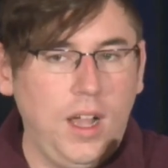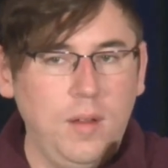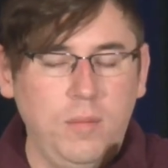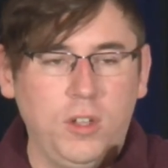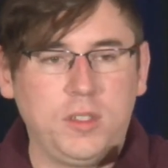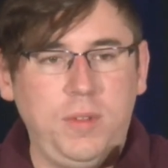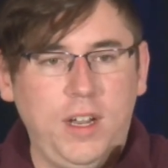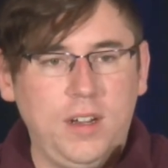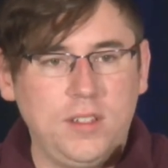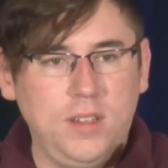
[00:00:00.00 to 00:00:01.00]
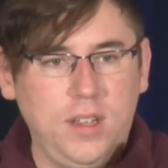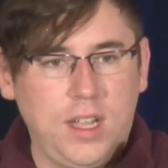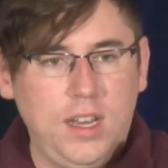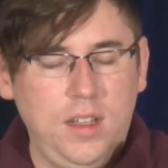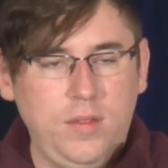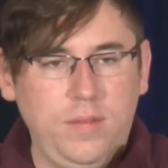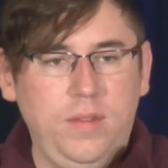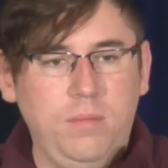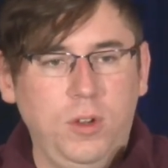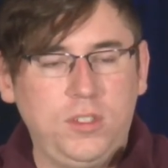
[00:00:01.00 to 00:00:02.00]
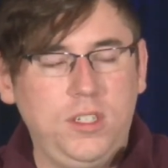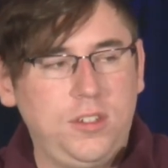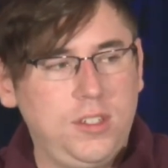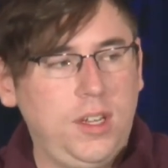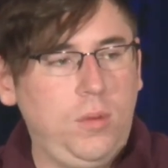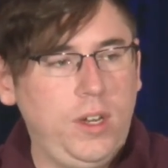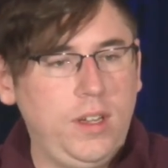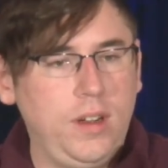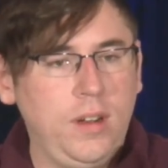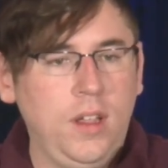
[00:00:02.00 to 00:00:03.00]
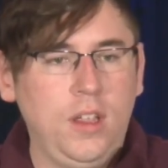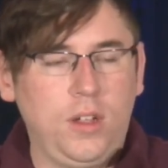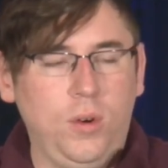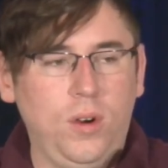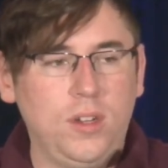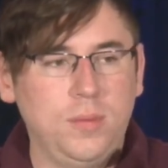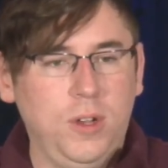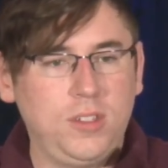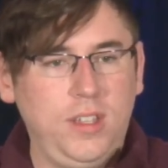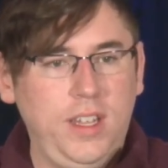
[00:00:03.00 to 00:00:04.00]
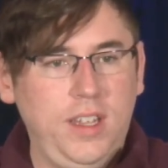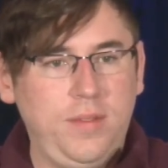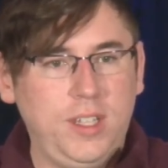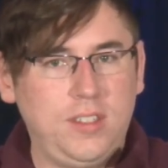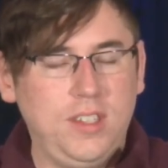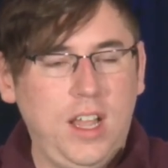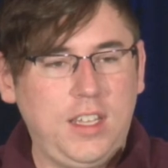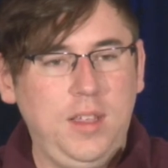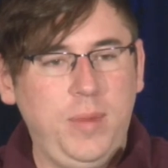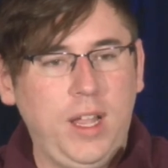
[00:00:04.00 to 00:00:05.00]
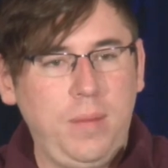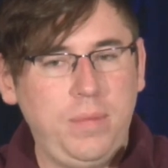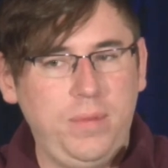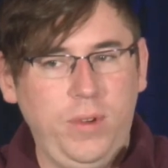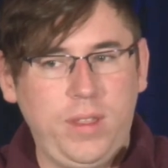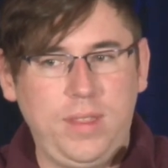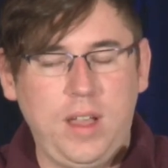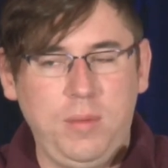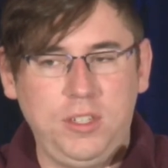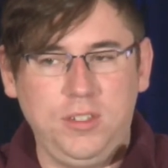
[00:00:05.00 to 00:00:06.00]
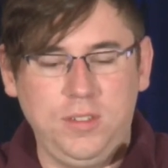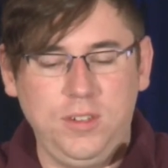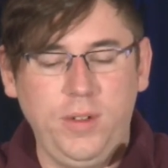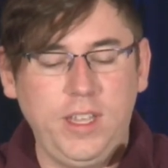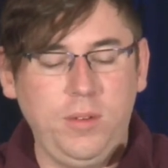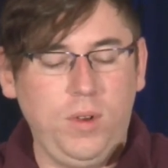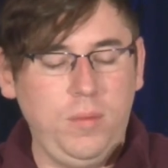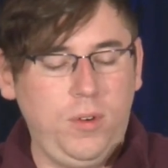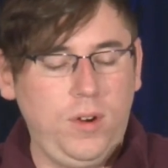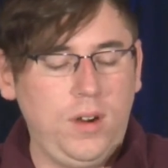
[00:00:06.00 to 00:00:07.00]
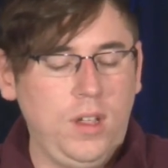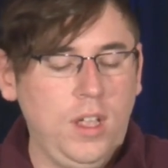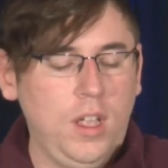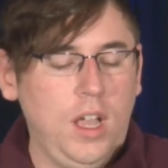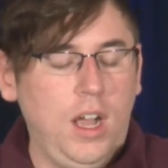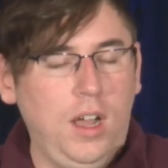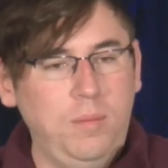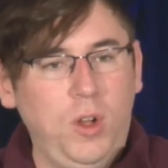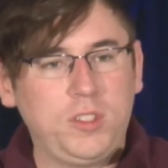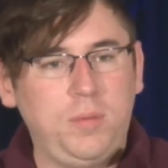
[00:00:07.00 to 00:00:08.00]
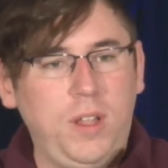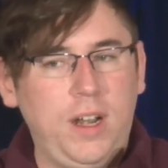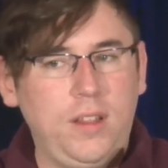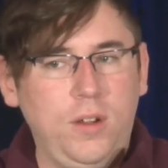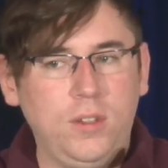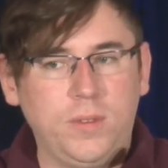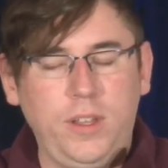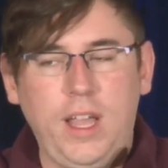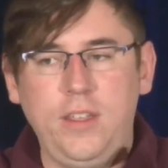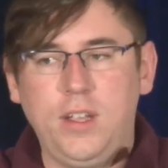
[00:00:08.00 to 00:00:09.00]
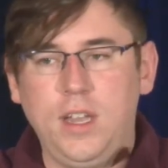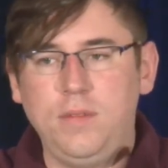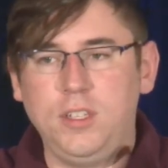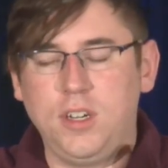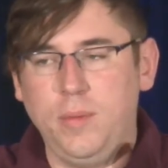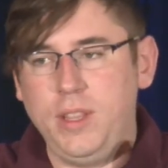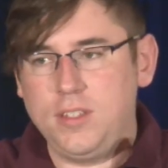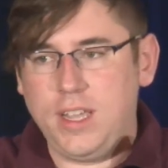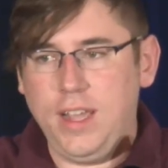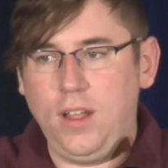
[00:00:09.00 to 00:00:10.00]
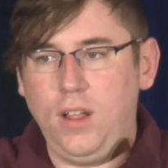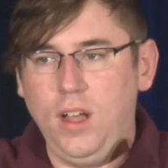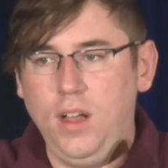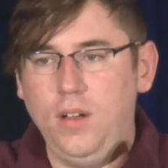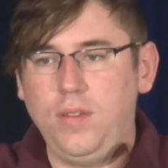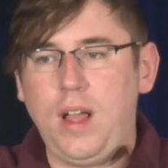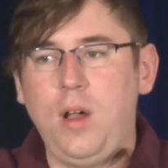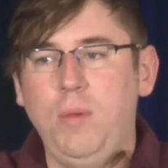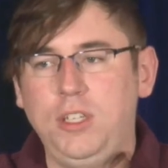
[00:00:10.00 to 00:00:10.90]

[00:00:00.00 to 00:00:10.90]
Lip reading: Multiplier is the kind of most interesting one here. Cores, mostly if it's not keeping up with how much you're doing, you want more. Multiplier, though, is really how you kind of determine the scale of how